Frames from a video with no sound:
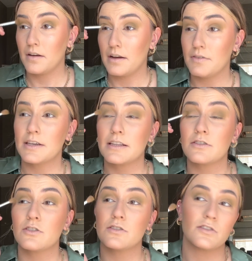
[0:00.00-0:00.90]
I feel like
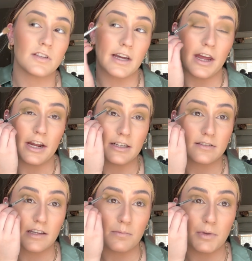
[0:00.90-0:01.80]
this is just like a nice
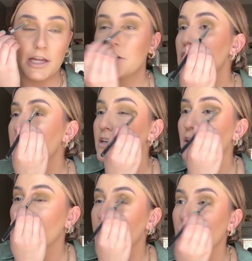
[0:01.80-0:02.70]
like blending
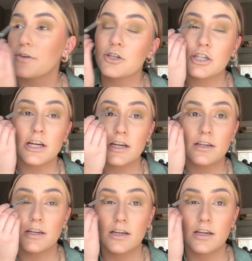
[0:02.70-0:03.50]
all together shade.